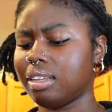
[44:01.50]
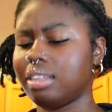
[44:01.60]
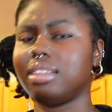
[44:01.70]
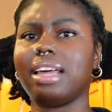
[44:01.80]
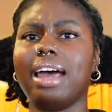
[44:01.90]

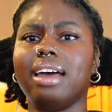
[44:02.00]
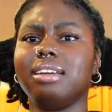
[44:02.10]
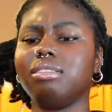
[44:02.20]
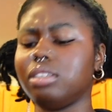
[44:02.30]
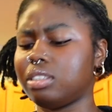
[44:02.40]

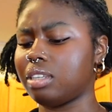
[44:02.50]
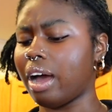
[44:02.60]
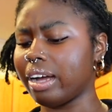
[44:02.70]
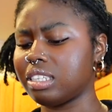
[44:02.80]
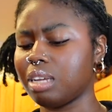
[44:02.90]
that
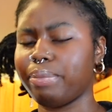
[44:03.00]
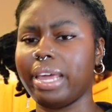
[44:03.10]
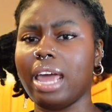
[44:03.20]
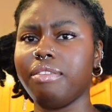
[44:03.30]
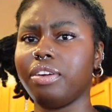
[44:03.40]
toxic
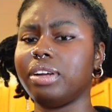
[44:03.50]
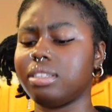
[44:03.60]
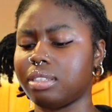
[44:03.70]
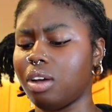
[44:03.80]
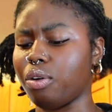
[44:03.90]
behavior
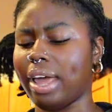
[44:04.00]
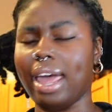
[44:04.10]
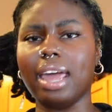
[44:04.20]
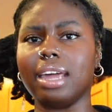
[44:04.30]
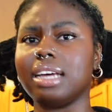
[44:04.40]
is
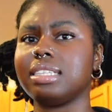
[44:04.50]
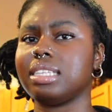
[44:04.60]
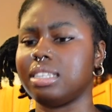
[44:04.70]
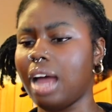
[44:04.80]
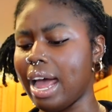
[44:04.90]
okay, because it's
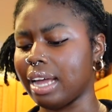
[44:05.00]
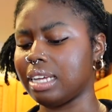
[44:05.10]
not.